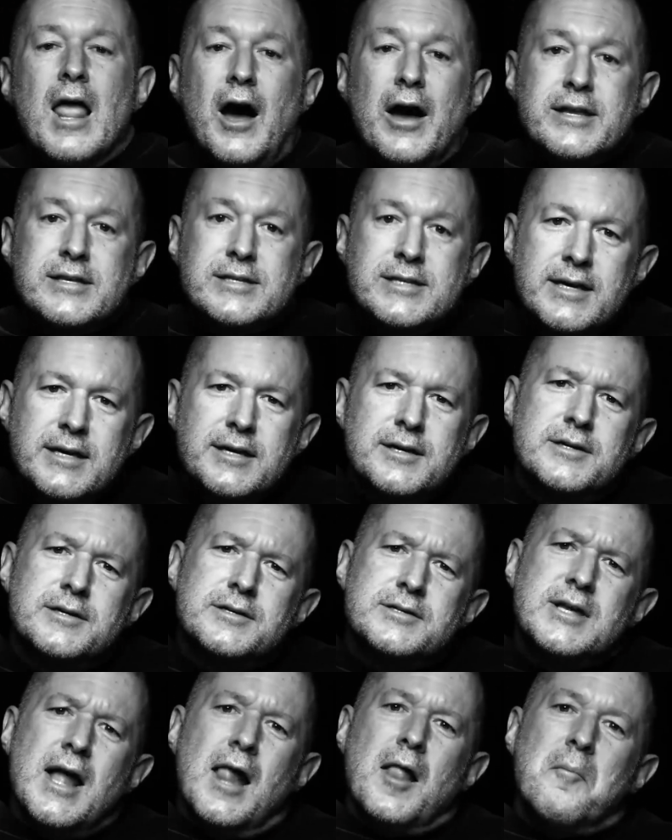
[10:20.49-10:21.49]

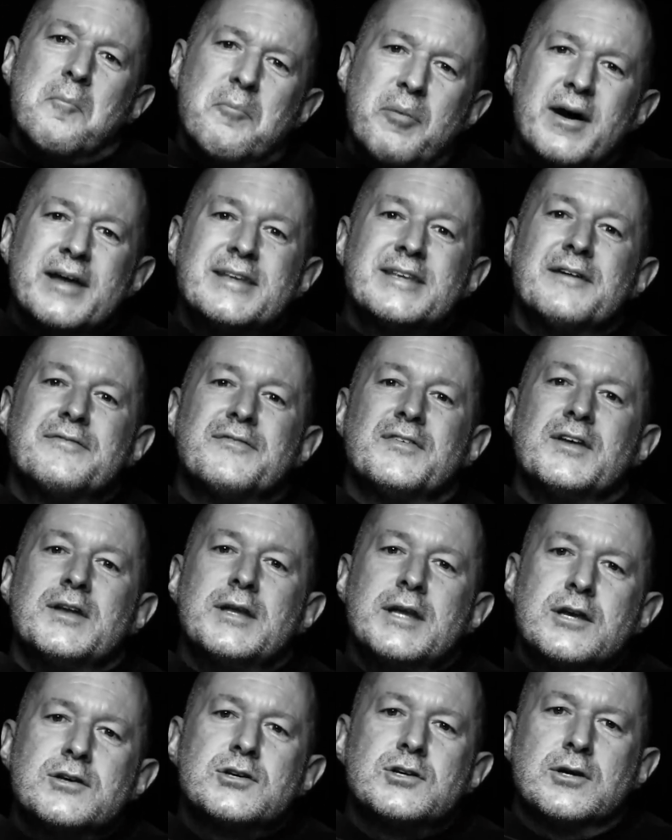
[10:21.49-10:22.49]
Ideas, by
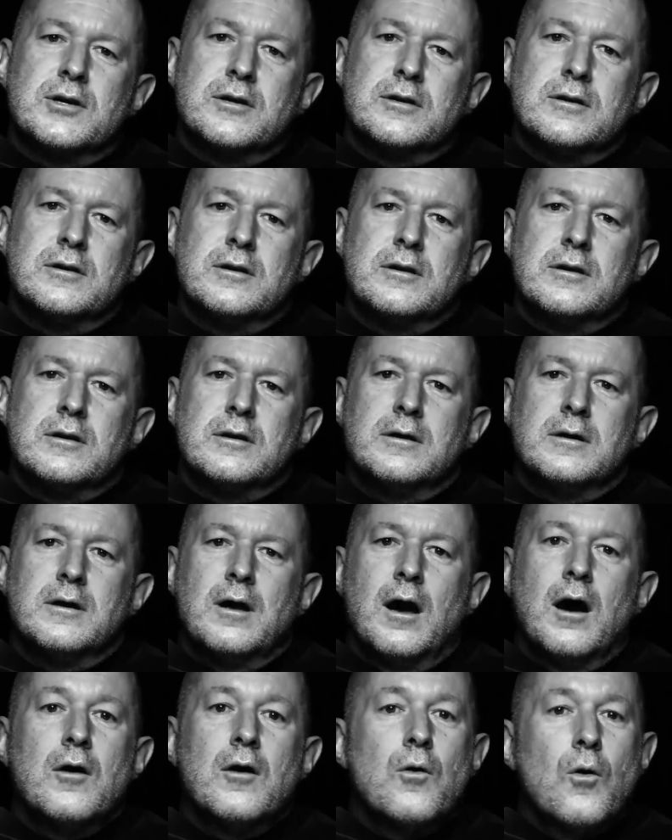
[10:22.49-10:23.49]
definition,
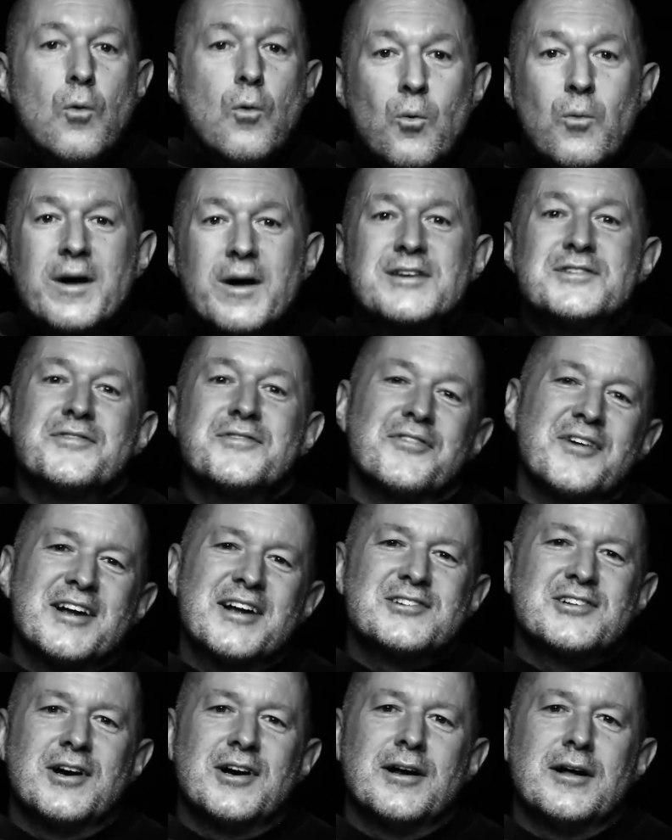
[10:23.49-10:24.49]
are always
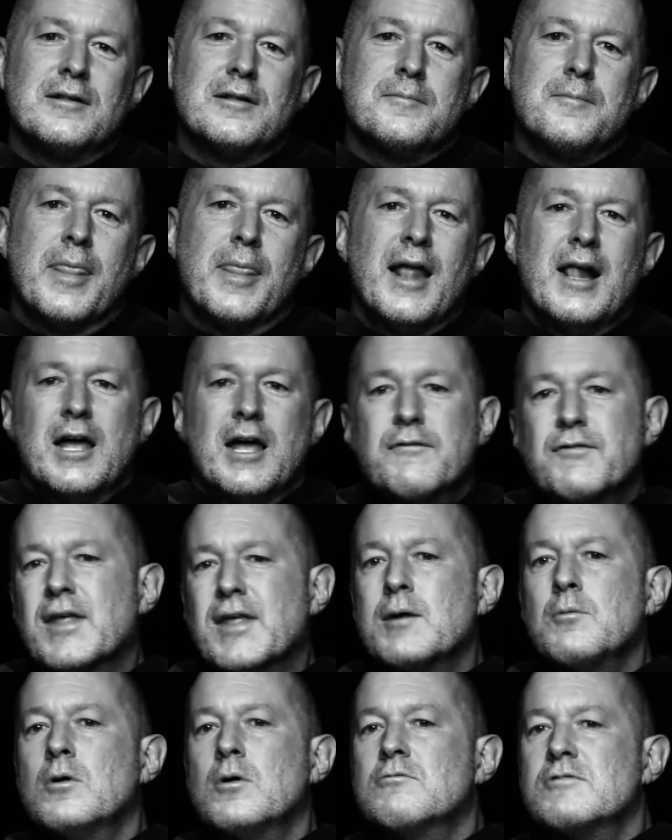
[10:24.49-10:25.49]
fragile. If
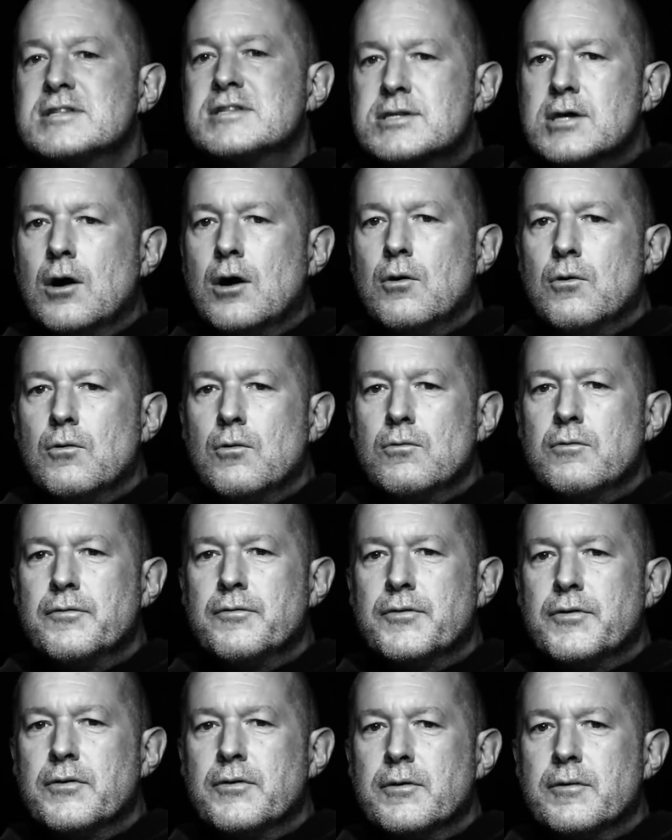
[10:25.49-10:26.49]
they were
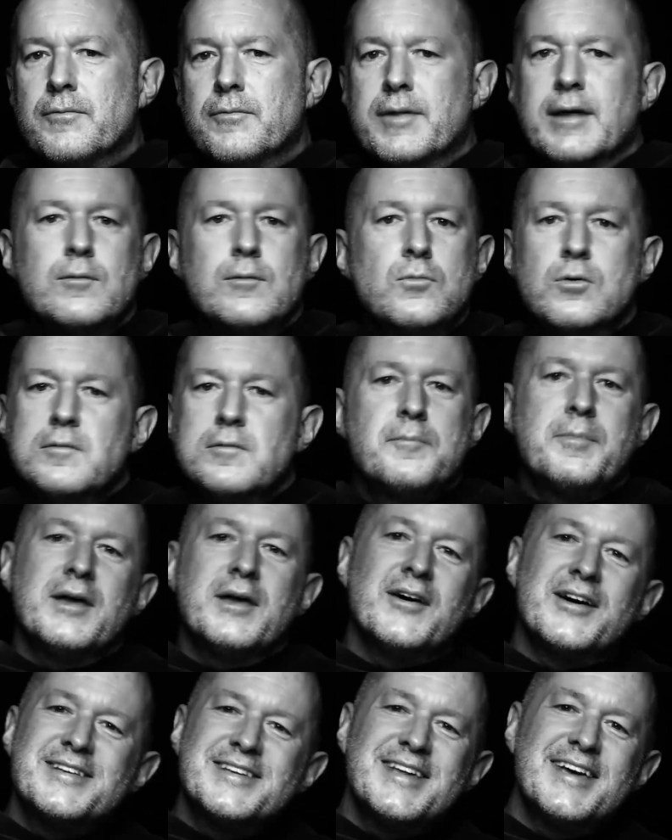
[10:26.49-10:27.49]
resolved, they wouldn't be
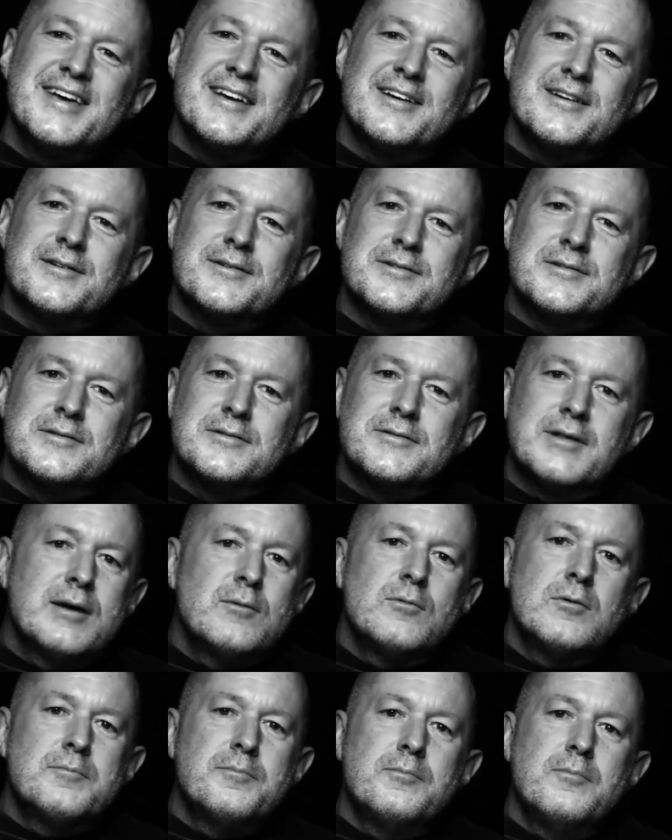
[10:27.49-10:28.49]
ideas. They
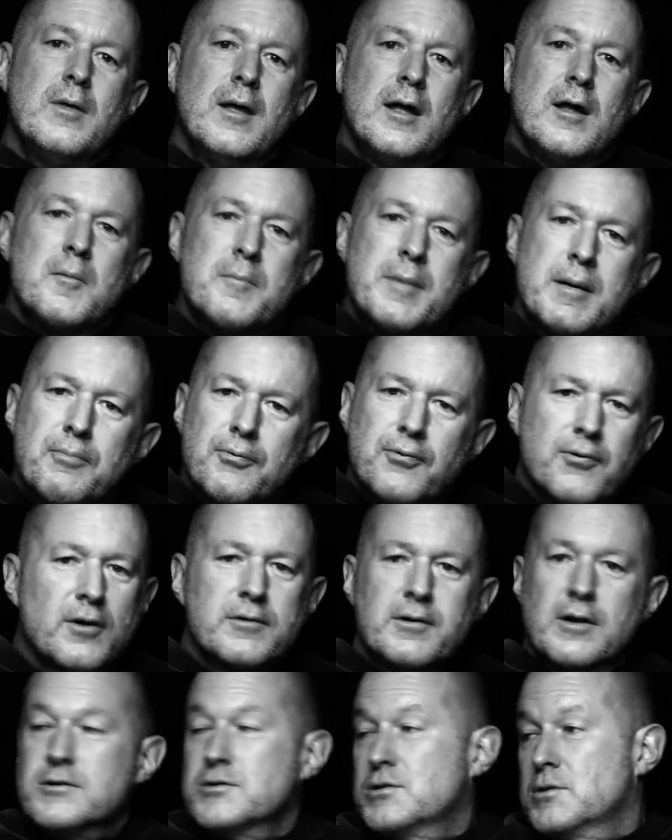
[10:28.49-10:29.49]
would be
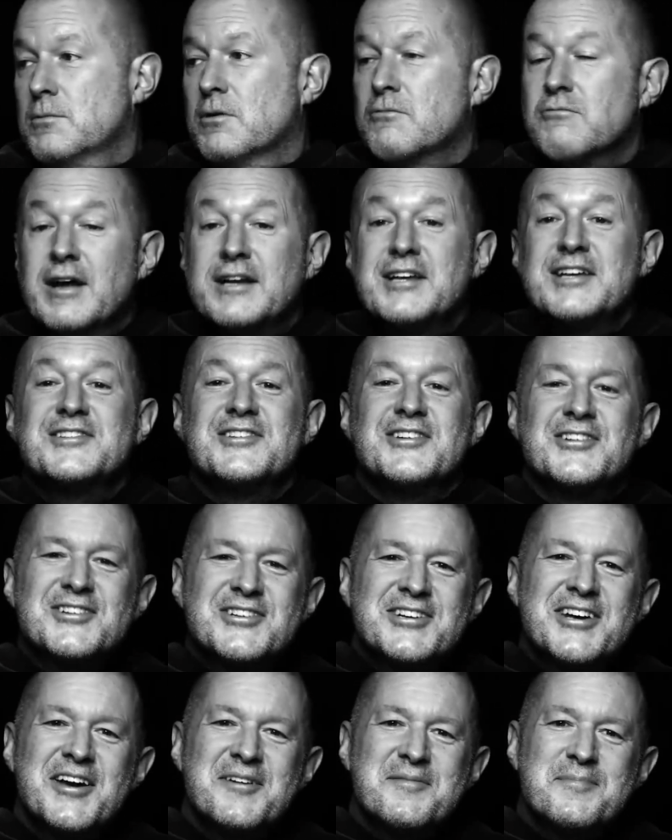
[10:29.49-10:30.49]
products that were ready to
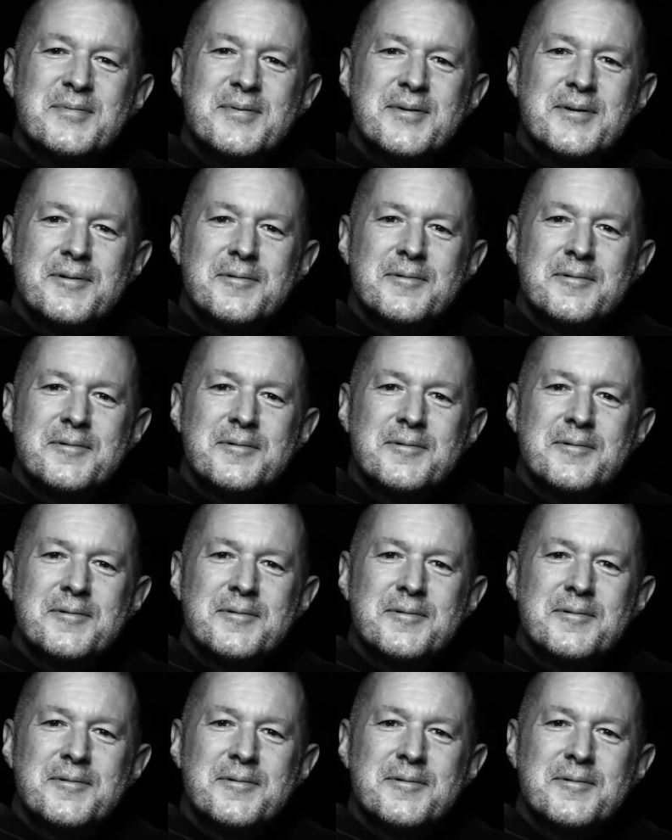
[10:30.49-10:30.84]
ship.